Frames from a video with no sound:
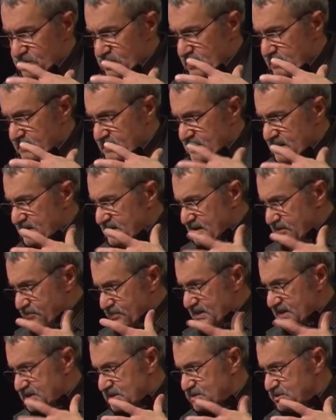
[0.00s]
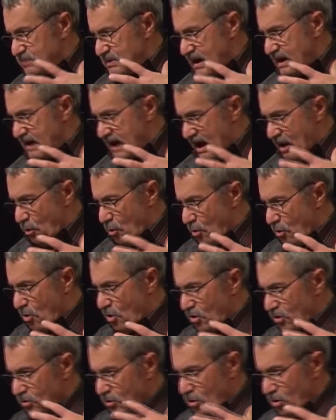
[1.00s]
They're really
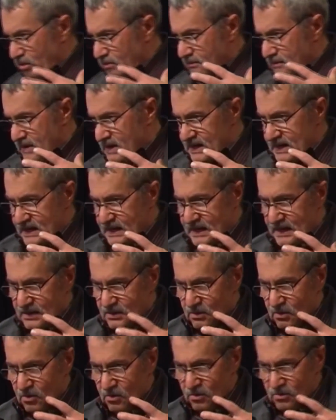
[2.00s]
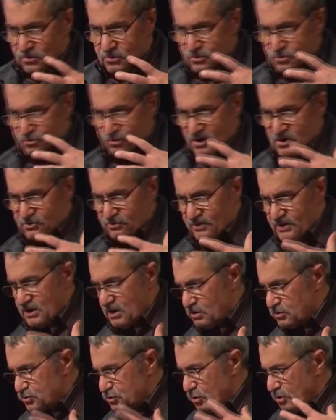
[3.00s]
all money and all treasury
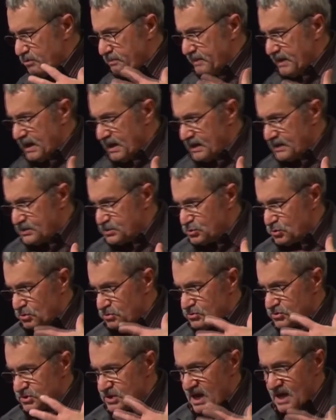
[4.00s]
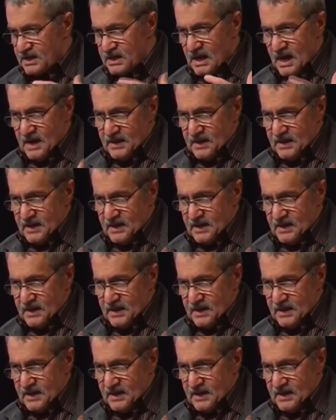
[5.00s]
notes, all bonds, all stock.